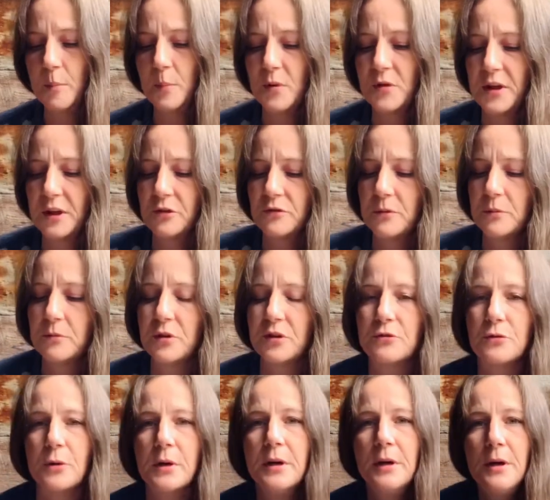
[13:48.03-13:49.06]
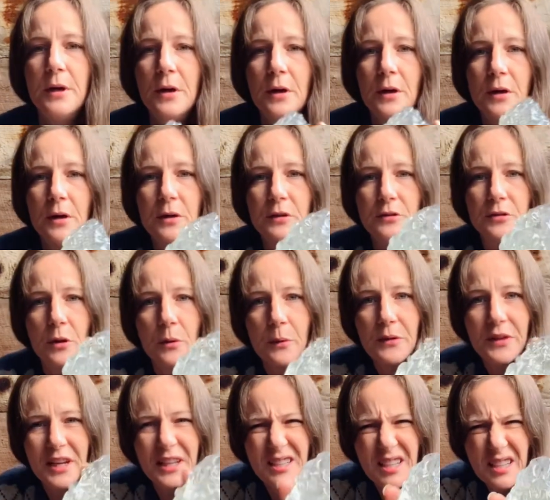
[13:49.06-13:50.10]
of things from the thrift store. So
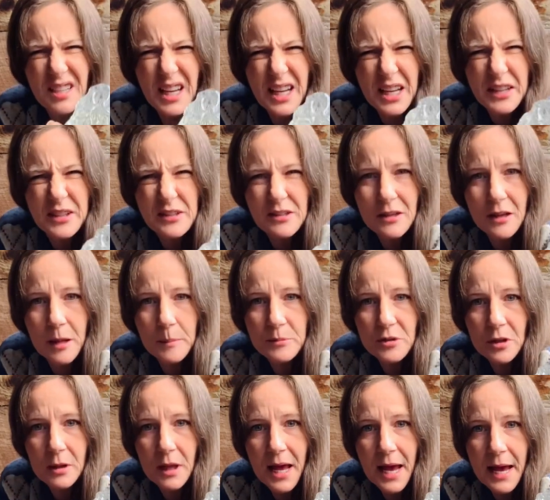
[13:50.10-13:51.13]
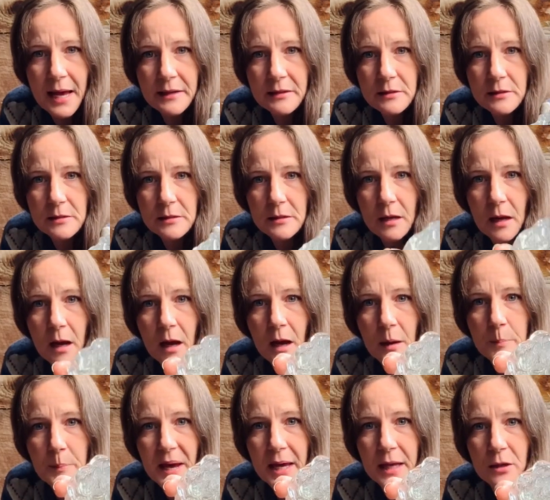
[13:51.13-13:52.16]
this is like a slumped glass
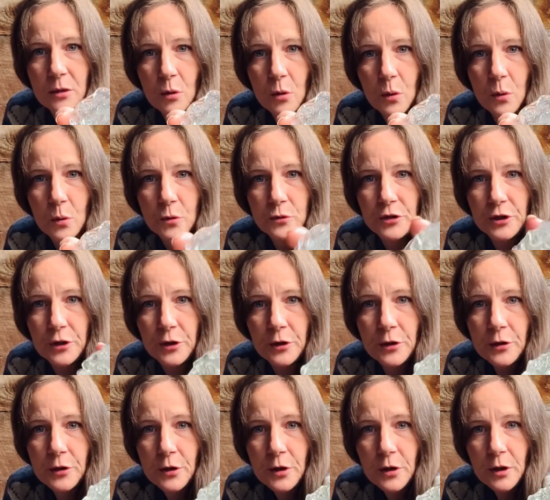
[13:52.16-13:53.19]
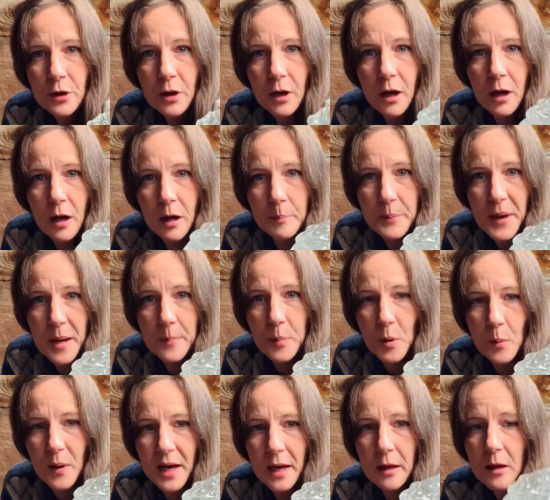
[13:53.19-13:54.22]
pen holder
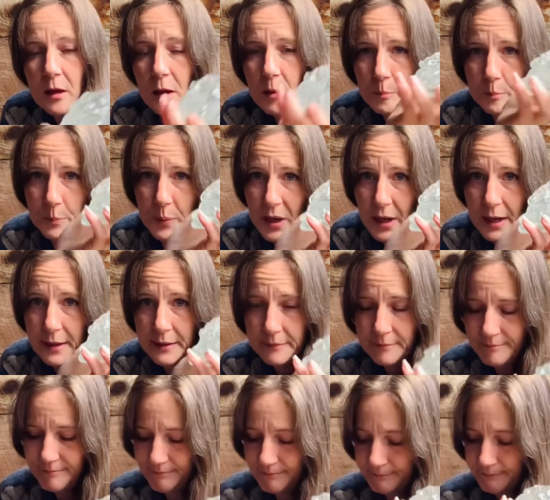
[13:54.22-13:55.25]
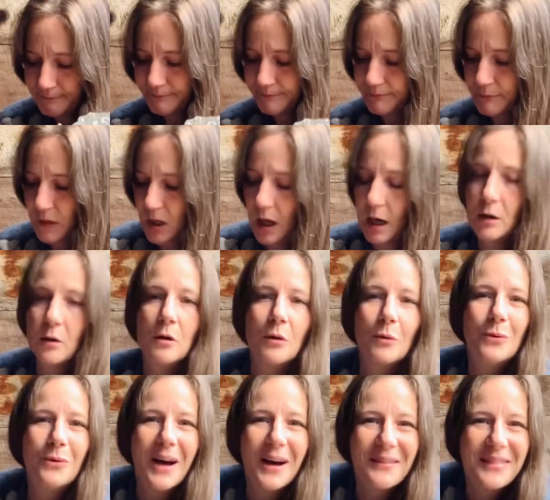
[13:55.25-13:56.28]
paperweight. But I don't know
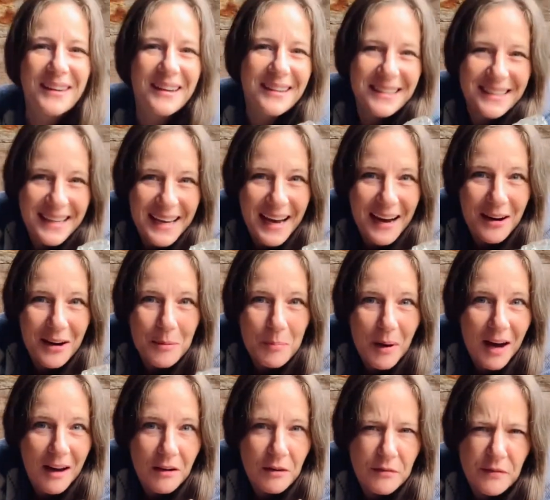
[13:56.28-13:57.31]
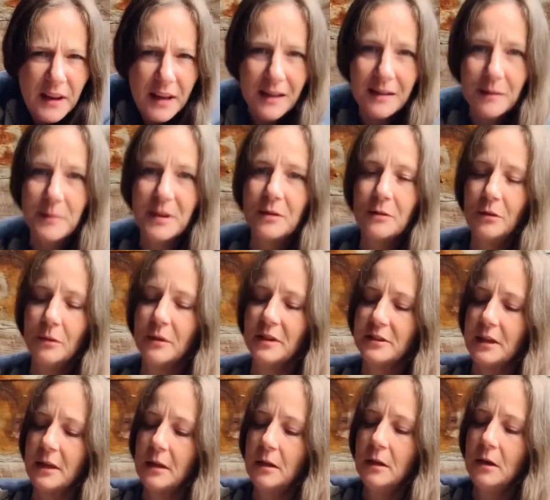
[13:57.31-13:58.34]
who out there is a Harry Potter fan. I mean, who
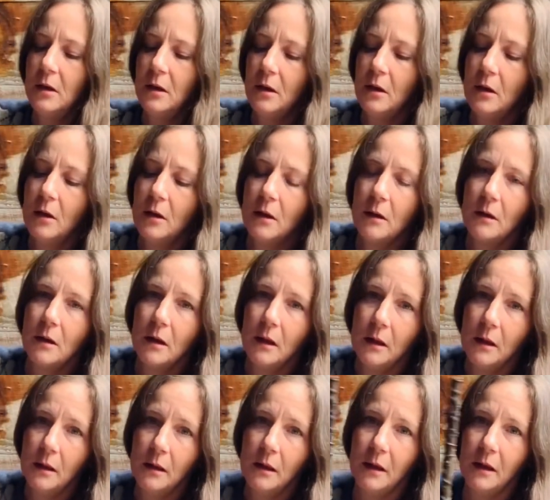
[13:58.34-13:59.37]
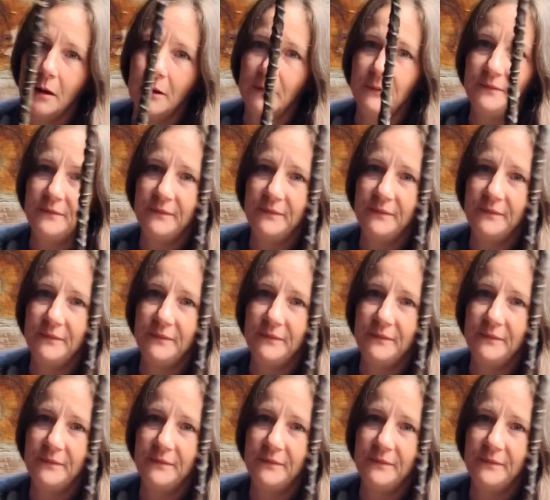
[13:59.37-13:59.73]
isn't? Hello.